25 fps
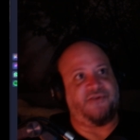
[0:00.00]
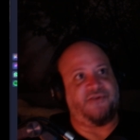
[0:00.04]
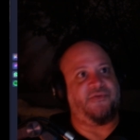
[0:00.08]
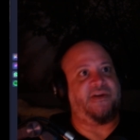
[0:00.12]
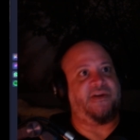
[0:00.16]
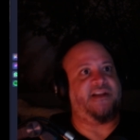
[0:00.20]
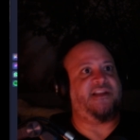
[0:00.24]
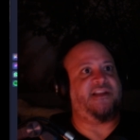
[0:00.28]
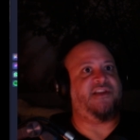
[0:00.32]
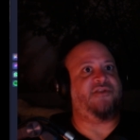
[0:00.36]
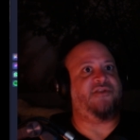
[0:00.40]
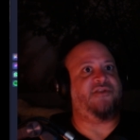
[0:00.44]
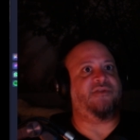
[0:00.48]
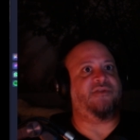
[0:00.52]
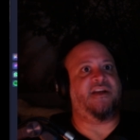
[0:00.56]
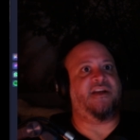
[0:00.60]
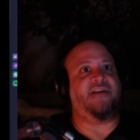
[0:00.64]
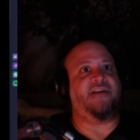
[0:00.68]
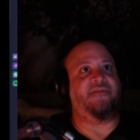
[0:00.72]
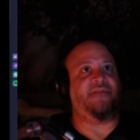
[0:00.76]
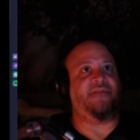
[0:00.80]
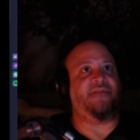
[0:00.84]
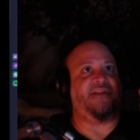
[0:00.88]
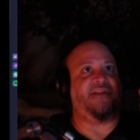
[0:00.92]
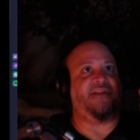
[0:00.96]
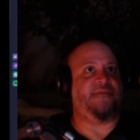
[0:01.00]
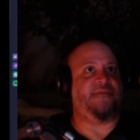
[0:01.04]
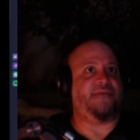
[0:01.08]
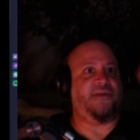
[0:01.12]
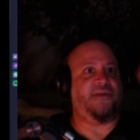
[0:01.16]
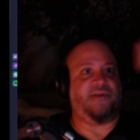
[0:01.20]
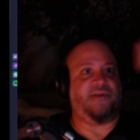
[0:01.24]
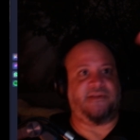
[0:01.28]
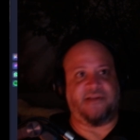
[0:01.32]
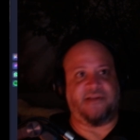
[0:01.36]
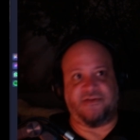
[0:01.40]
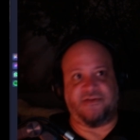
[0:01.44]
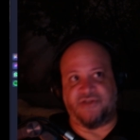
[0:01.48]
reading and you love,
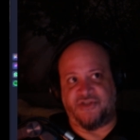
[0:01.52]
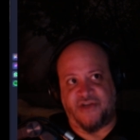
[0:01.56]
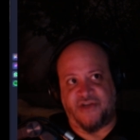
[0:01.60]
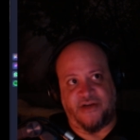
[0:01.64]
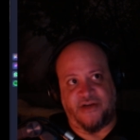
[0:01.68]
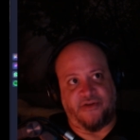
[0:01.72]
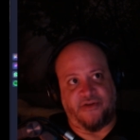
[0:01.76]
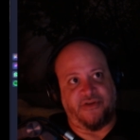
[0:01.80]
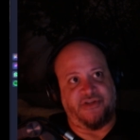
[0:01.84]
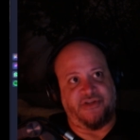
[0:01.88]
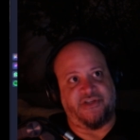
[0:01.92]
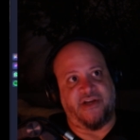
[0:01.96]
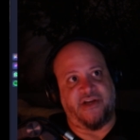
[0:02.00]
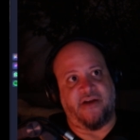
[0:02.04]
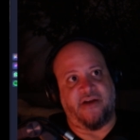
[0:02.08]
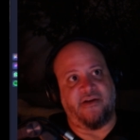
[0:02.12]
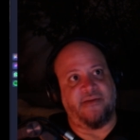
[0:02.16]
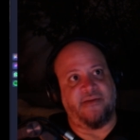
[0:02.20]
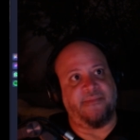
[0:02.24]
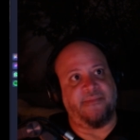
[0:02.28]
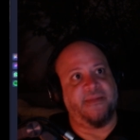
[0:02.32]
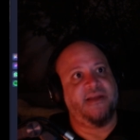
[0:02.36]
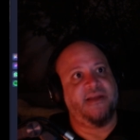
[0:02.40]
and there's a channel to share